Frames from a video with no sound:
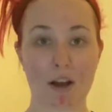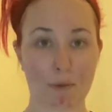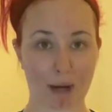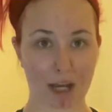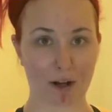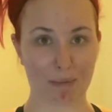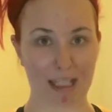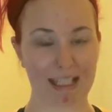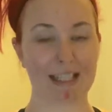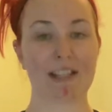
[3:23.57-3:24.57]
by all
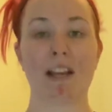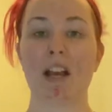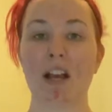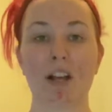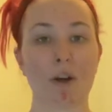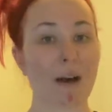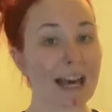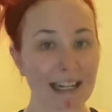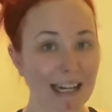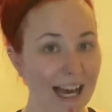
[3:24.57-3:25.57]
means, go
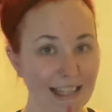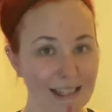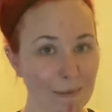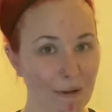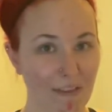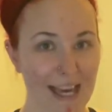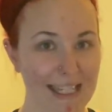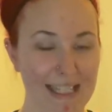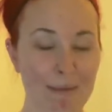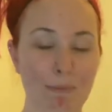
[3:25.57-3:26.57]
ahead and add some of that
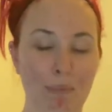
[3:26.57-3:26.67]
in,